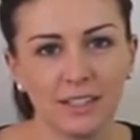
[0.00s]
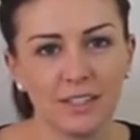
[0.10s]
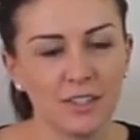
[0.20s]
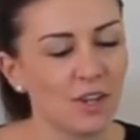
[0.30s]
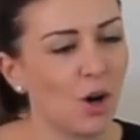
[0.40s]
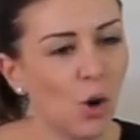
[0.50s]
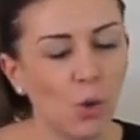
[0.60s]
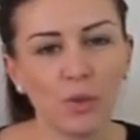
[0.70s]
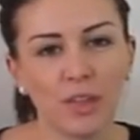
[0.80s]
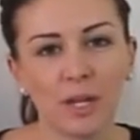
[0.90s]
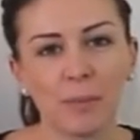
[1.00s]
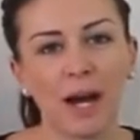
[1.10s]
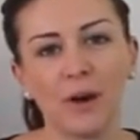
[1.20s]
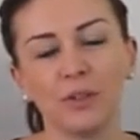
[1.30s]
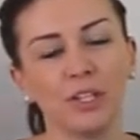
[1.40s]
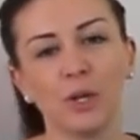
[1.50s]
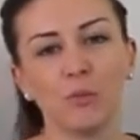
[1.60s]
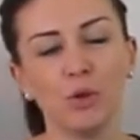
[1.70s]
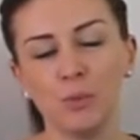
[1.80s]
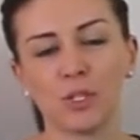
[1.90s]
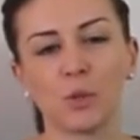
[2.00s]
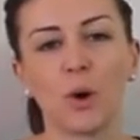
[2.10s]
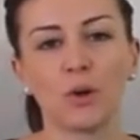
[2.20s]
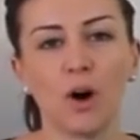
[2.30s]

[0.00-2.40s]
There's the whole thing about, Rumi's quote